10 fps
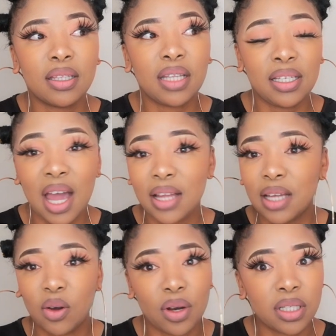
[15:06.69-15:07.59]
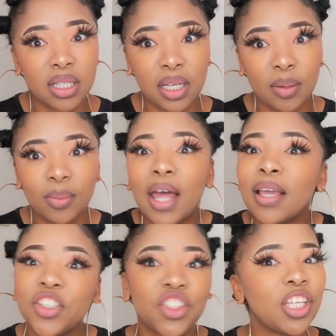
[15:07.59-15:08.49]
at night, I couldn't sleep.
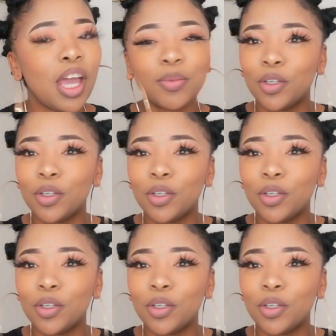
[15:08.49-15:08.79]
Like she kept